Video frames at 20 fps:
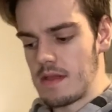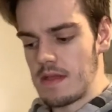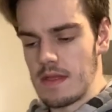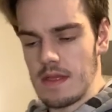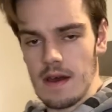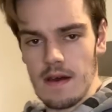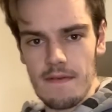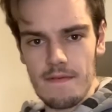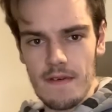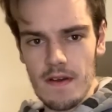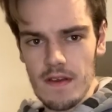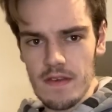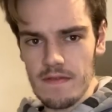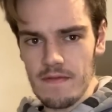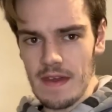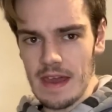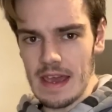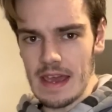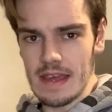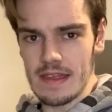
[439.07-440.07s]
Now
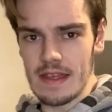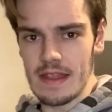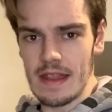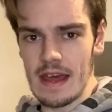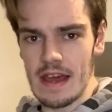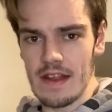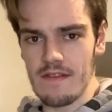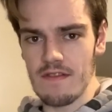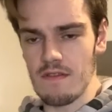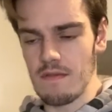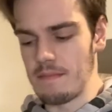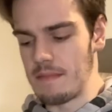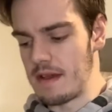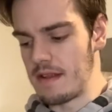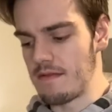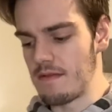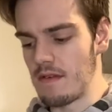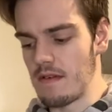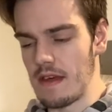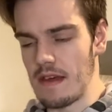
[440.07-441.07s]
phosphate is a natural
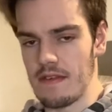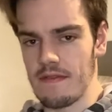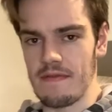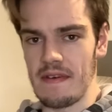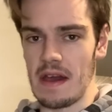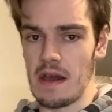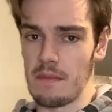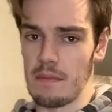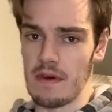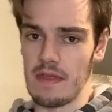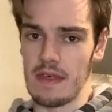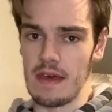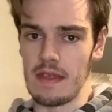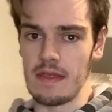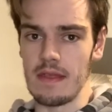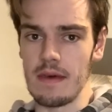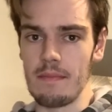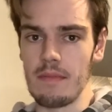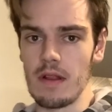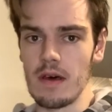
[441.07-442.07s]
mineral that's found within
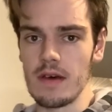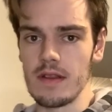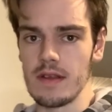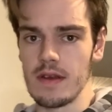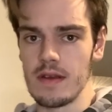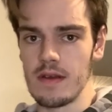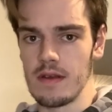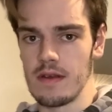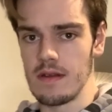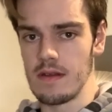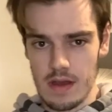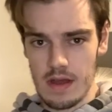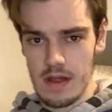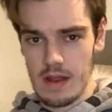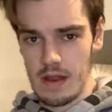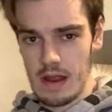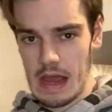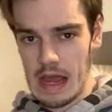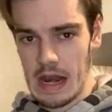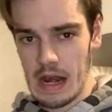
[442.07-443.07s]
the blood.
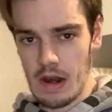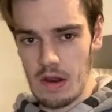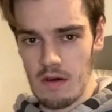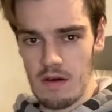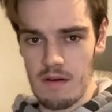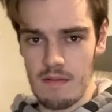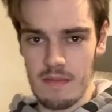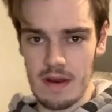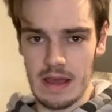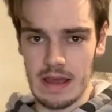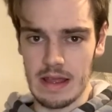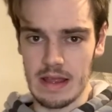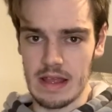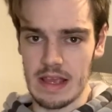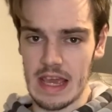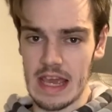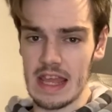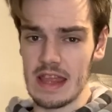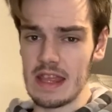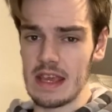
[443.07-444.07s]
Normally
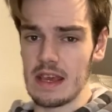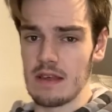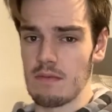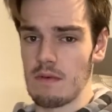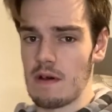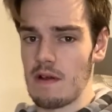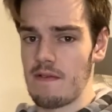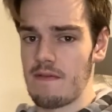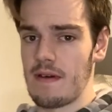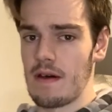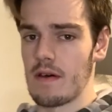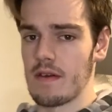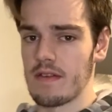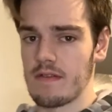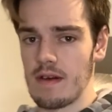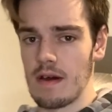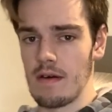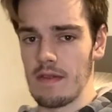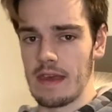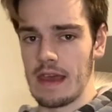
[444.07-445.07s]
kidneys will
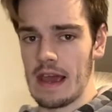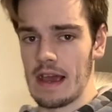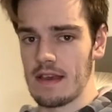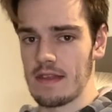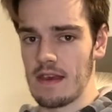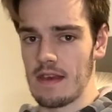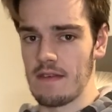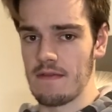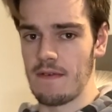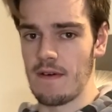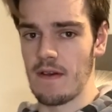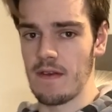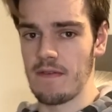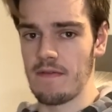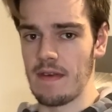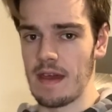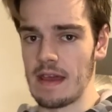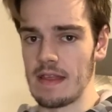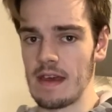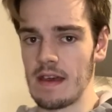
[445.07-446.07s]
filter out the excess
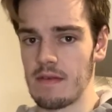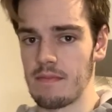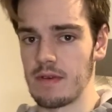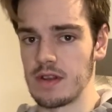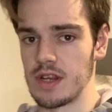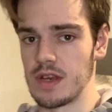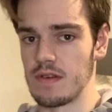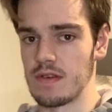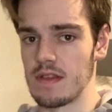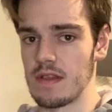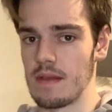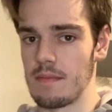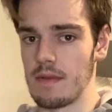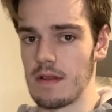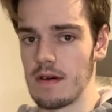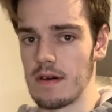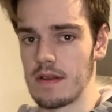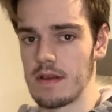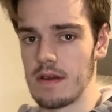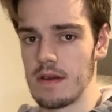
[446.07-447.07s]
phosphate that's produced in the
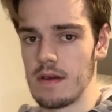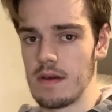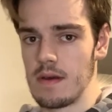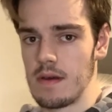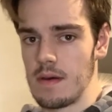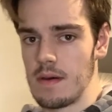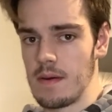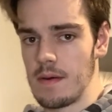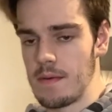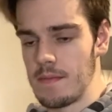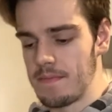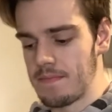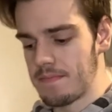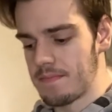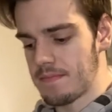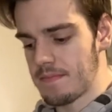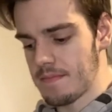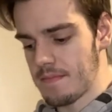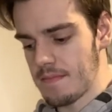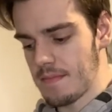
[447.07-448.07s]
blood.
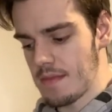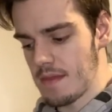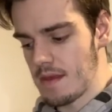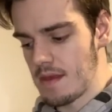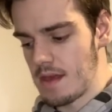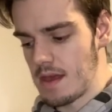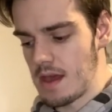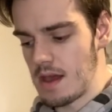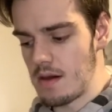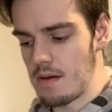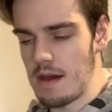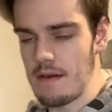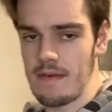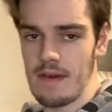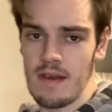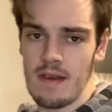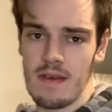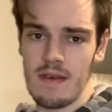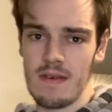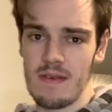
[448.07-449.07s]

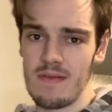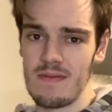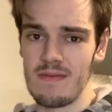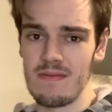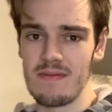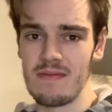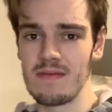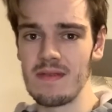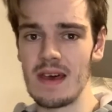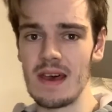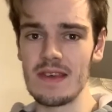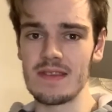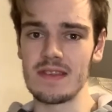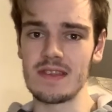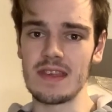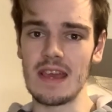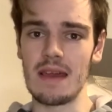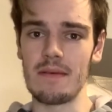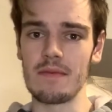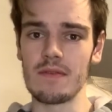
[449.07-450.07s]
However, that's the
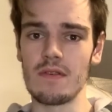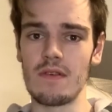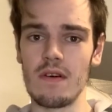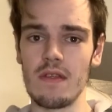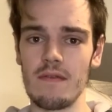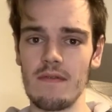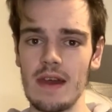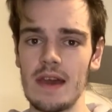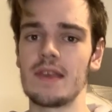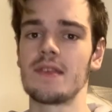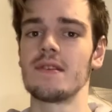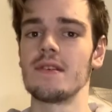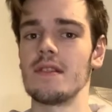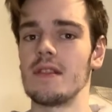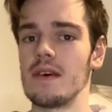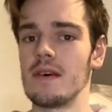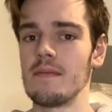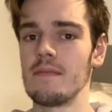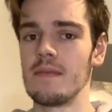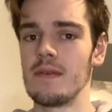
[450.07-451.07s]
same as all the rest of
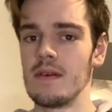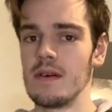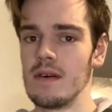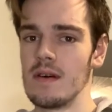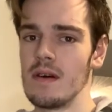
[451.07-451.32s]
them.